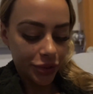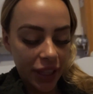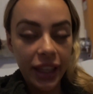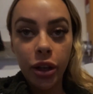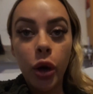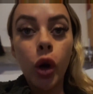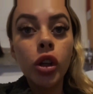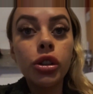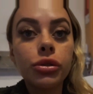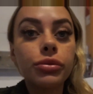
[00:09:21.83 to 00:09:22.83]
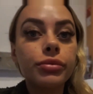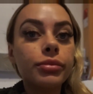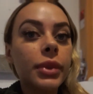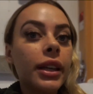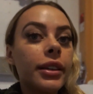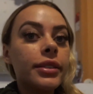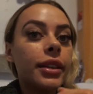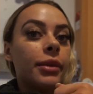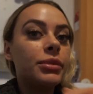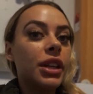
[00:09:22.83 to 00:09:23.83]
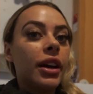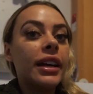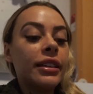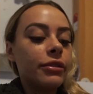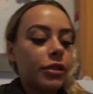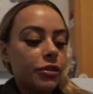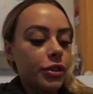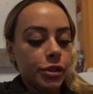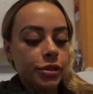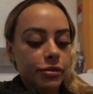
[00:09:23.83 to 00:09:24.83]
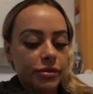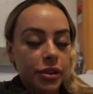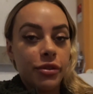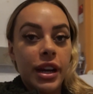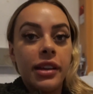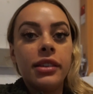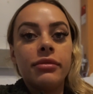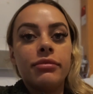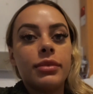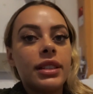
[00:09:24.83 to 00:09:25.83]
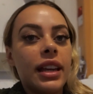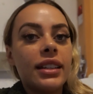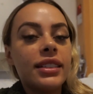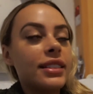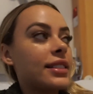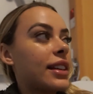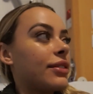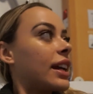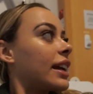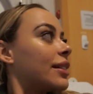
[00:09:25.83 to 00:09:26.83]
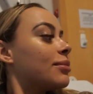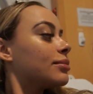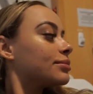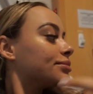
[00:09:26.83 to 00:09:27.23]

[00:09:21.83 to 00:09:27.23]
Thank God. Because I'm dying for food already. Standard at 7 a.m.